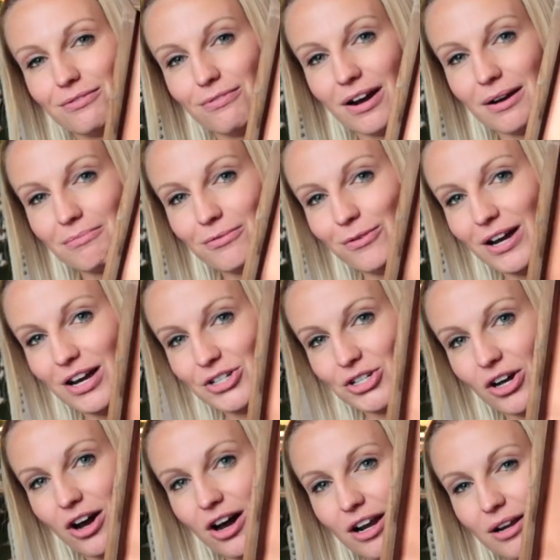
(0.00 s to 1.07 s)
Farm Fresh
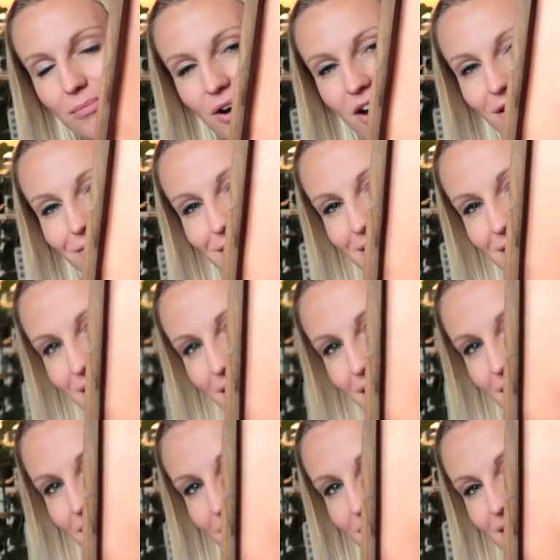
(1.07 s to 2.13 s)
Autumn Harvest, I
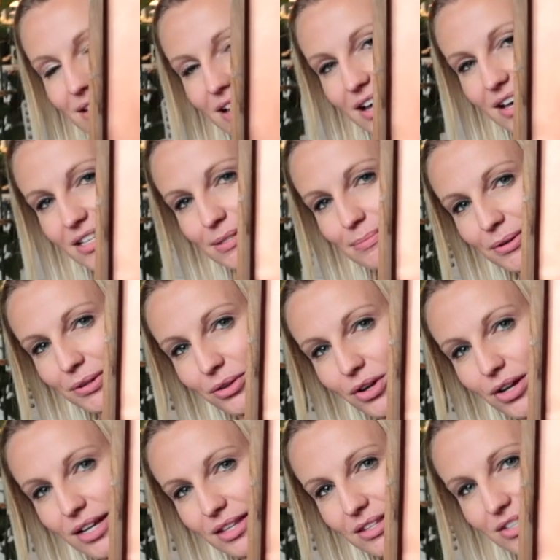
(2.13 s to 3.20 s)
think it says, but
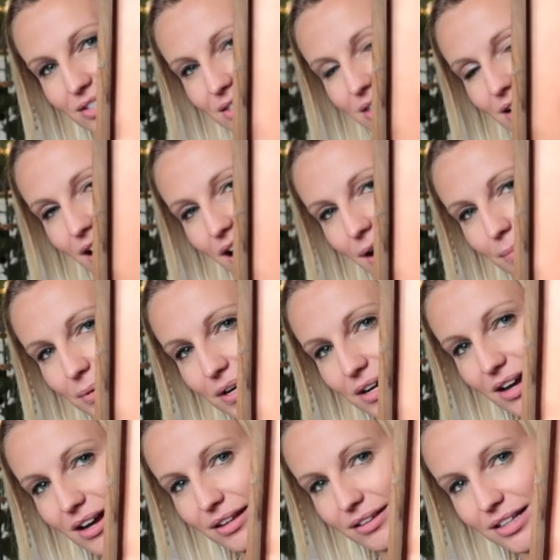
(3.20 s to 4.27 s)
look at just the copper
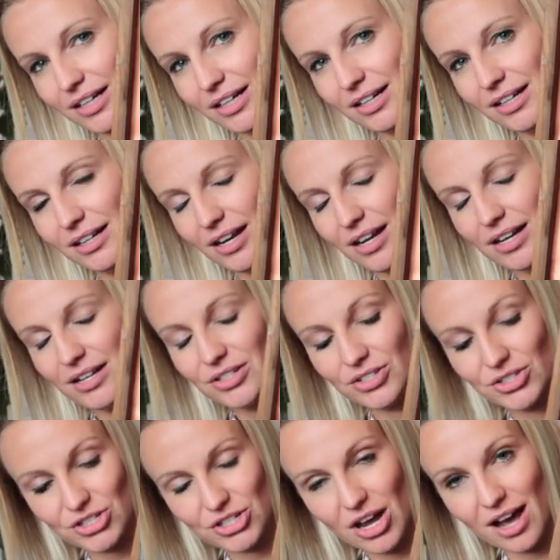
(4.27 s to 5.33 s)
color. It is
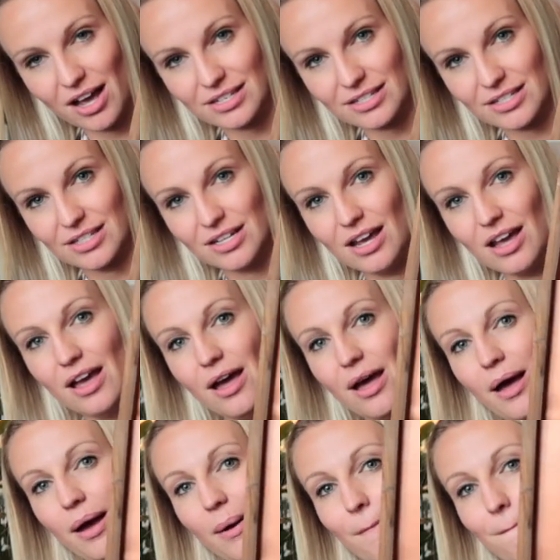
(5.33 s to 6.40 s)
just
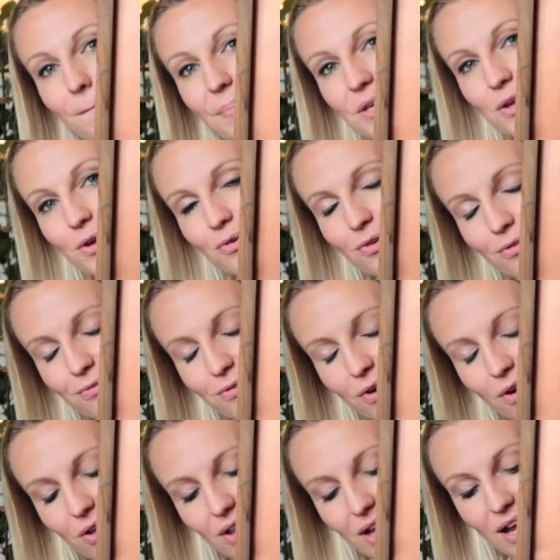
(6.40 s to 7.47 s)
beautiful.